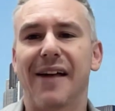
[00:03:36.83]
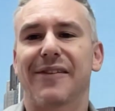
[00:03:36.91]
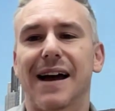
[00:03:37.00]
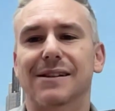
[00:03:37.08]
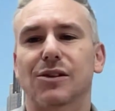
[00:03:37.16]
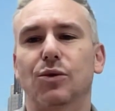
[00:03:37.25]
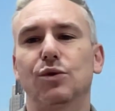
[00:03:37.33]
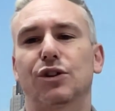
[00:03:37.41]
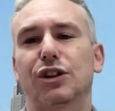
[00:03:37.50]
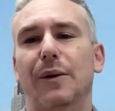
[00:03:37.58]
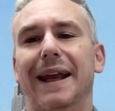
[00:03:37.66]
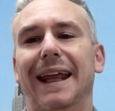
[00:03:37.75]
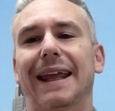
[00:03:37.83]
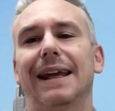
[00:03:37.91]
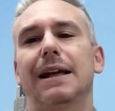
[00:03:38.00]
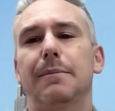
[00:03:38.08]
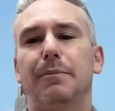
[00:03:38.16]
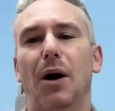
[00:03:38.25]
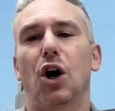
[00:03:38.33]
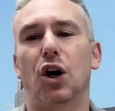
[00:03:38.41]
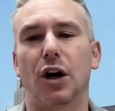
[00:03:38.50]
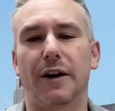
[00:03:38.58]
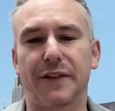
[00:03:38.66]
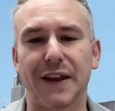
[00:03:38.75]
That's also a key
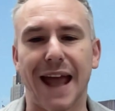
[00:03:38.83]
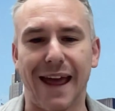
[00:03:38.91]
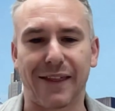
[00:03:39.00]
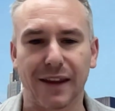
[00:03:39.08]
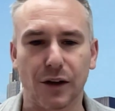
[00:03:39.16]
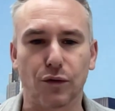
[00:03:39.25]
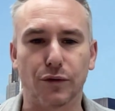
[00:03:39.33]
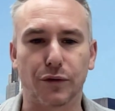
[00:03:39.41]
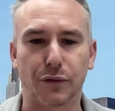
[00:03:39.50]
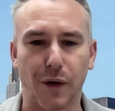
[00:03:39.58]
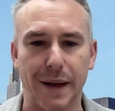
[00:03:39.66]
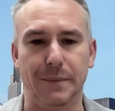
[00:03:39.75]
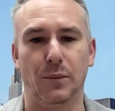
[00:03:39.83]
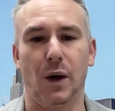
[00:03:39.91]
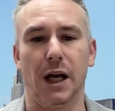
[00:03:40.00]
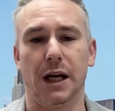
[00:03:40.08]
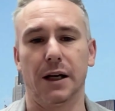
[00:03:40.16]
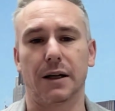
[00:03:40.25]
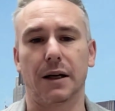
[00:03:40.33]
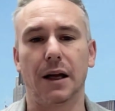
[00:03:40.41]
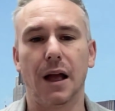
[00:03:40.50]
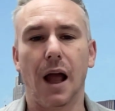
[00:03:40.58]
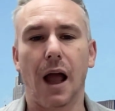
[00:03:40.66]
part of the ethical framework.